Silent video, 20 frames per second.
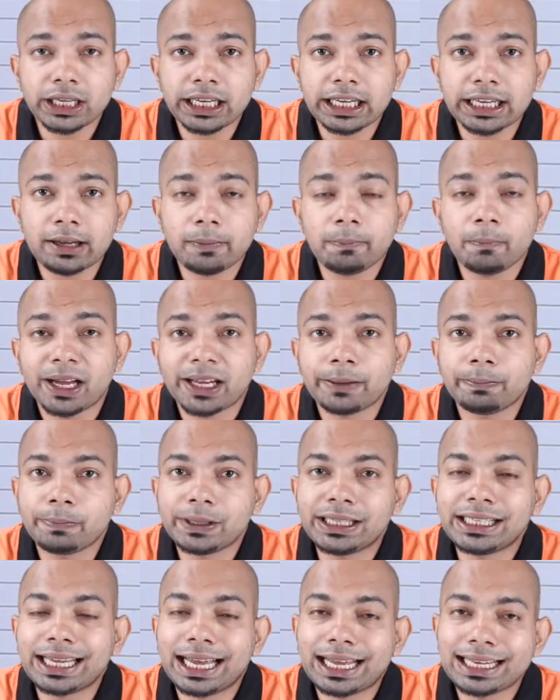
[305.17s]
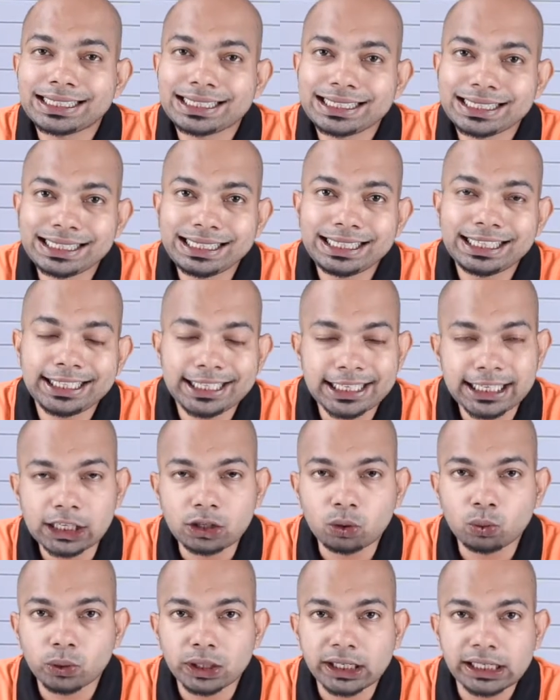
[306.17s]
A by B and C
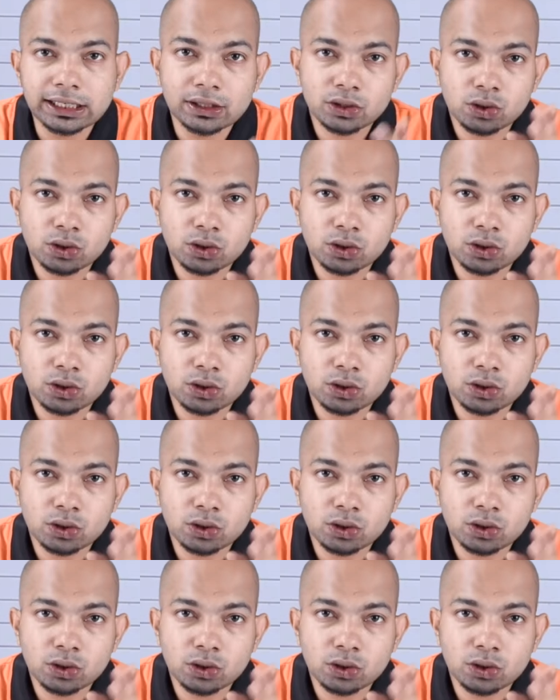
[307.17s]
equally.